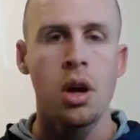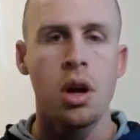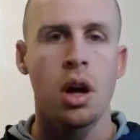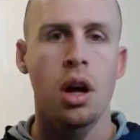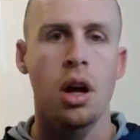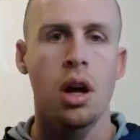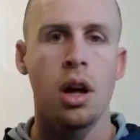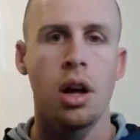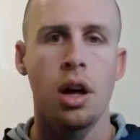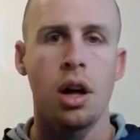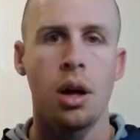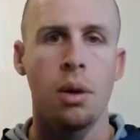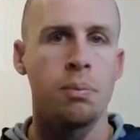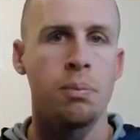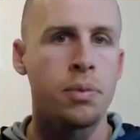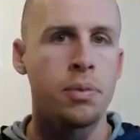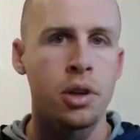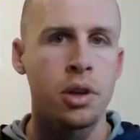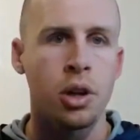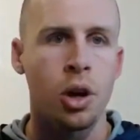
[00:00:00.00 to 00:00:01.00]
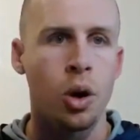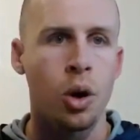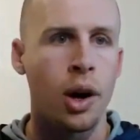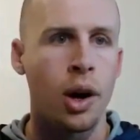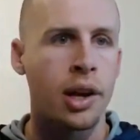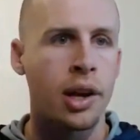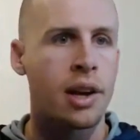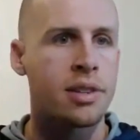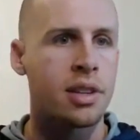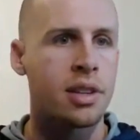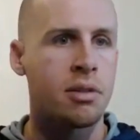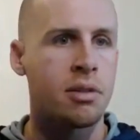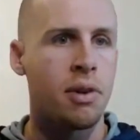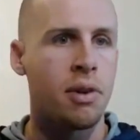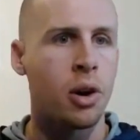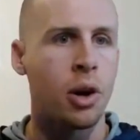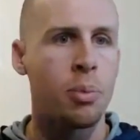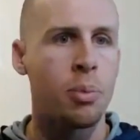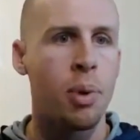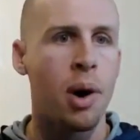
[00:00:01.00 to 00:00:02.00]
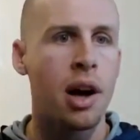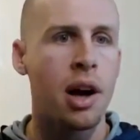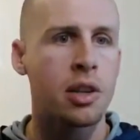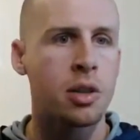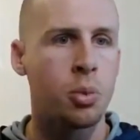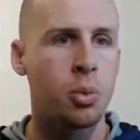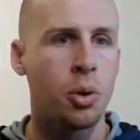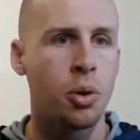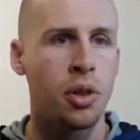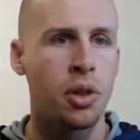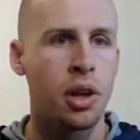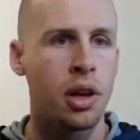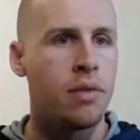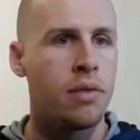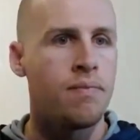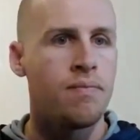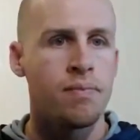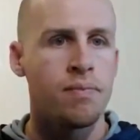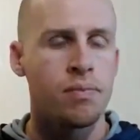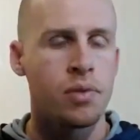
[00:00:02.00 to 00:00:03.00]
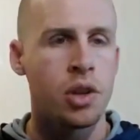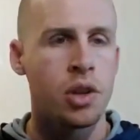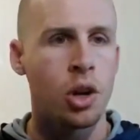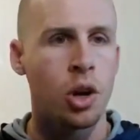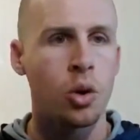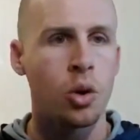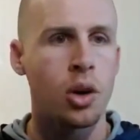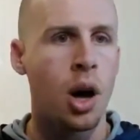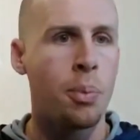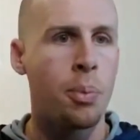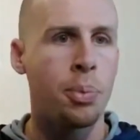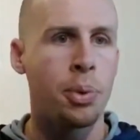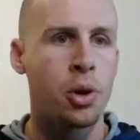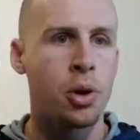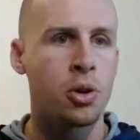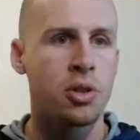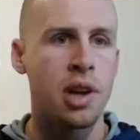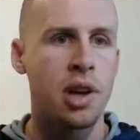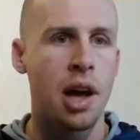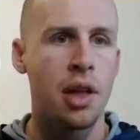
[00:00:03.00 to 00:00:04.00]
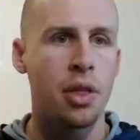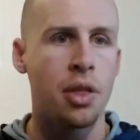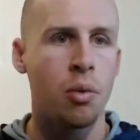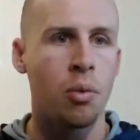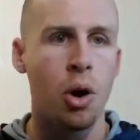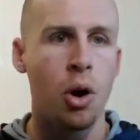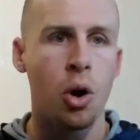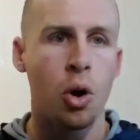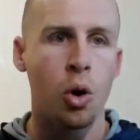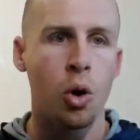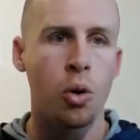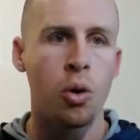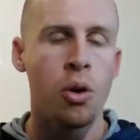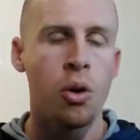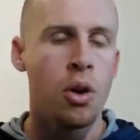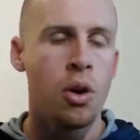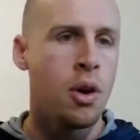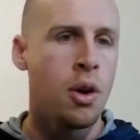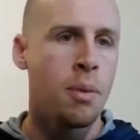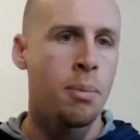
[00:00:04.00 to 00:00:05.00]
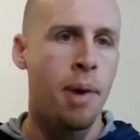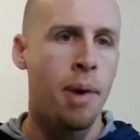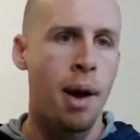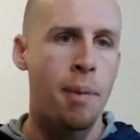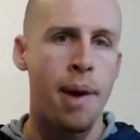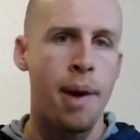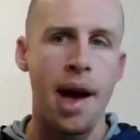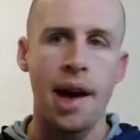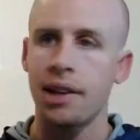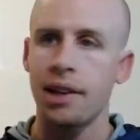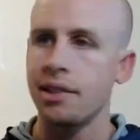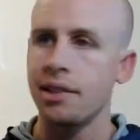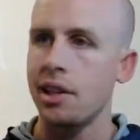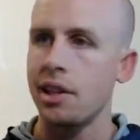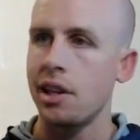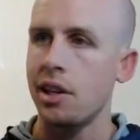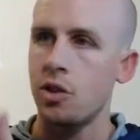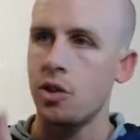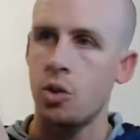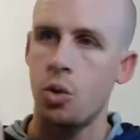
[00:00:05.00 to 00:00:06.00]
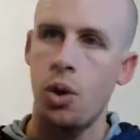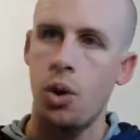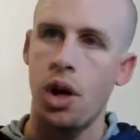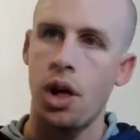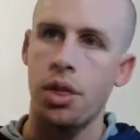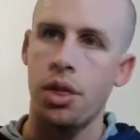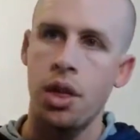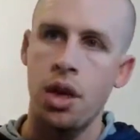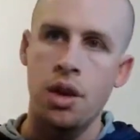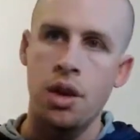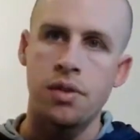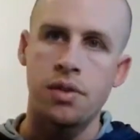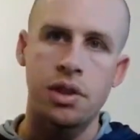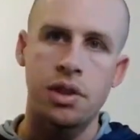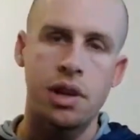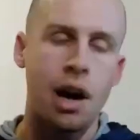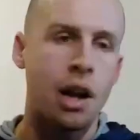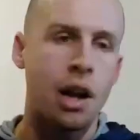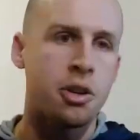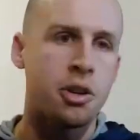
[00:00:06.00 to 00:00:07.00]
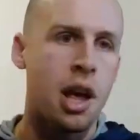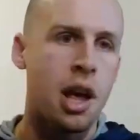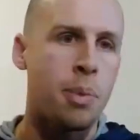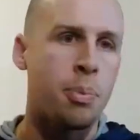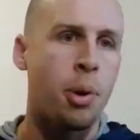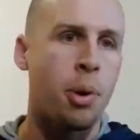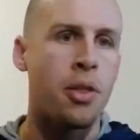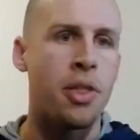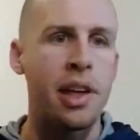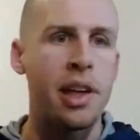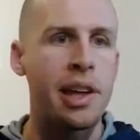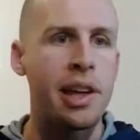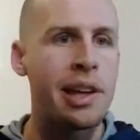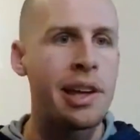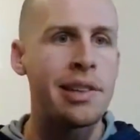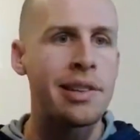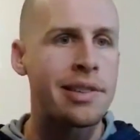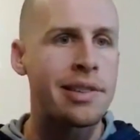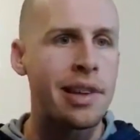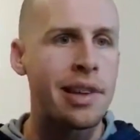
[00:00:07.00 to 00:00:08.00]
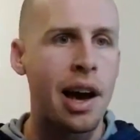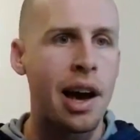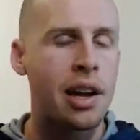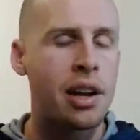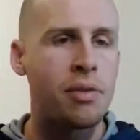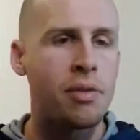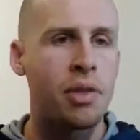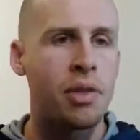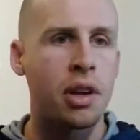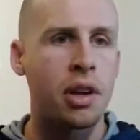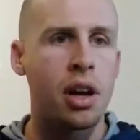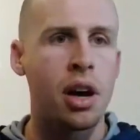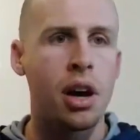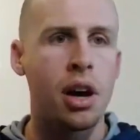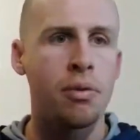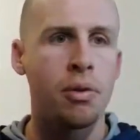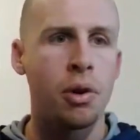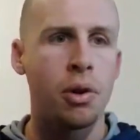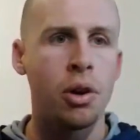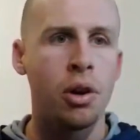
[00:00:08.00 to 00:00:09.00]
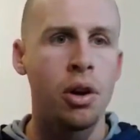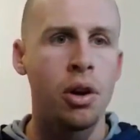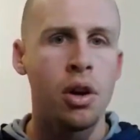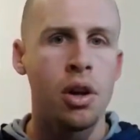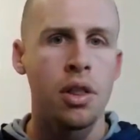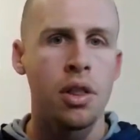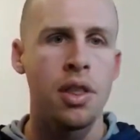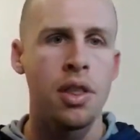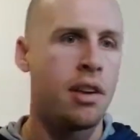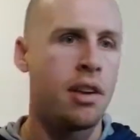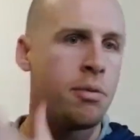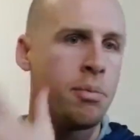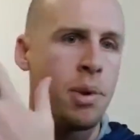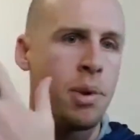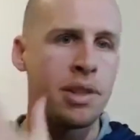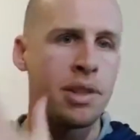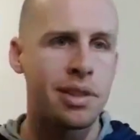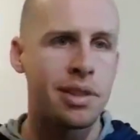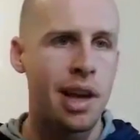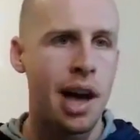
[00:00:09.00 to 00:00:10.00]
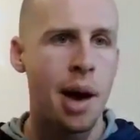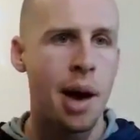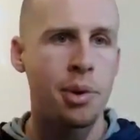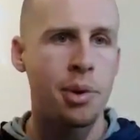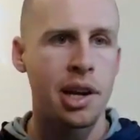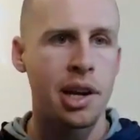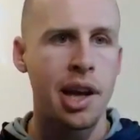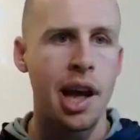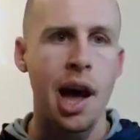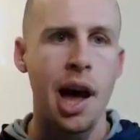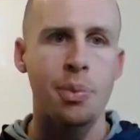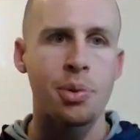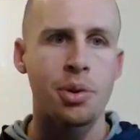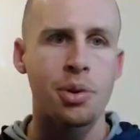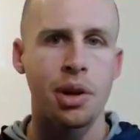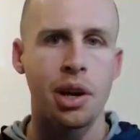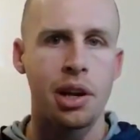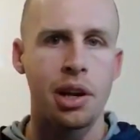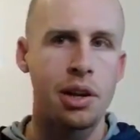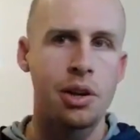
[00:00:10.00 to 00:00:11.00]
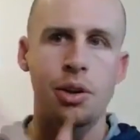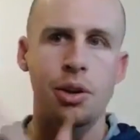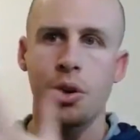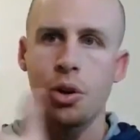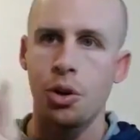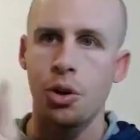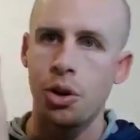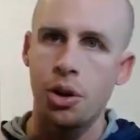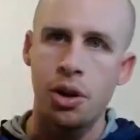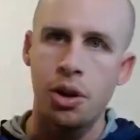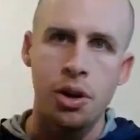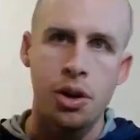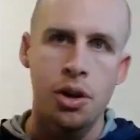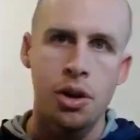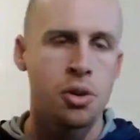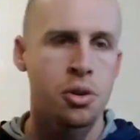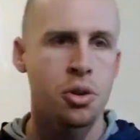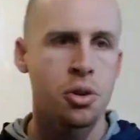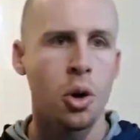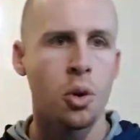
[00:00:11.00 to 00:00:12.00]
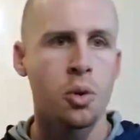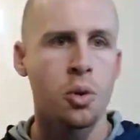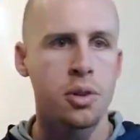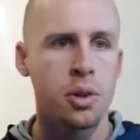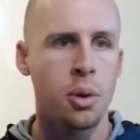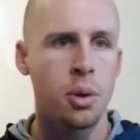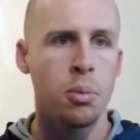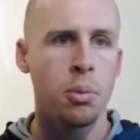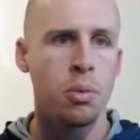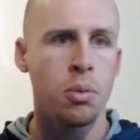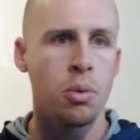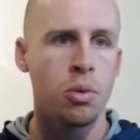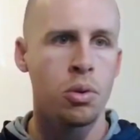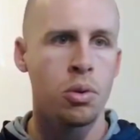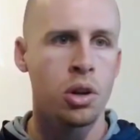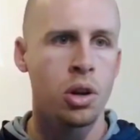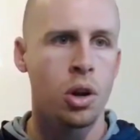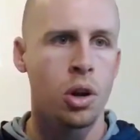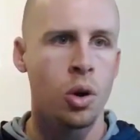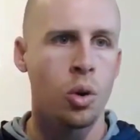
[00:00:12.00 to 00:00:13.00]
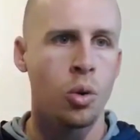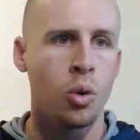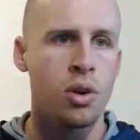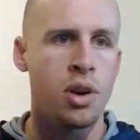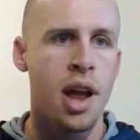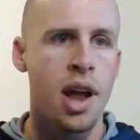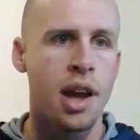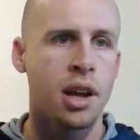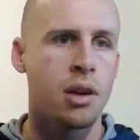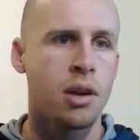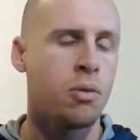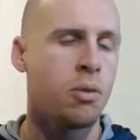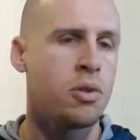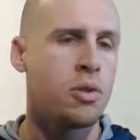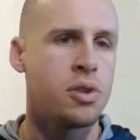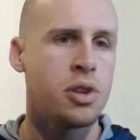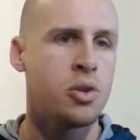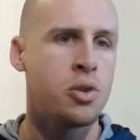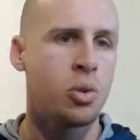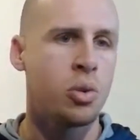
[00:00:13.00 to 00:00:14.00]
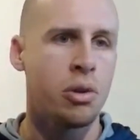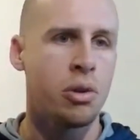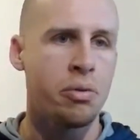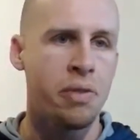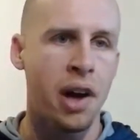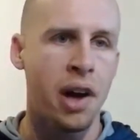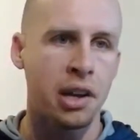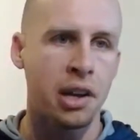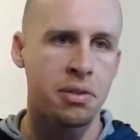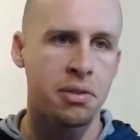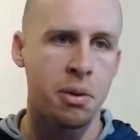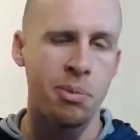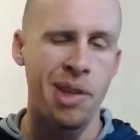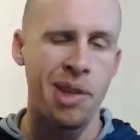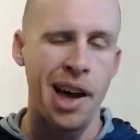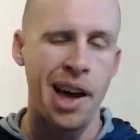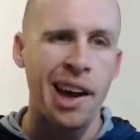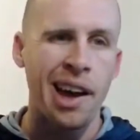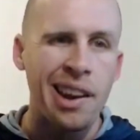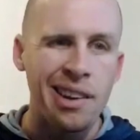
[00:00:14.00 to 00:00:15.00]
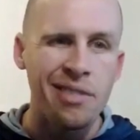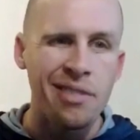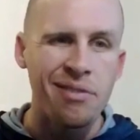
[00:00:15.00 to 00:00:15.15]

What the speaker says: I guess it's very possible that, a couple years down the road, my magazines with Scotch tape on the inside of the cover that have been slabbed and encapsulated could show some, negative residual effects from that.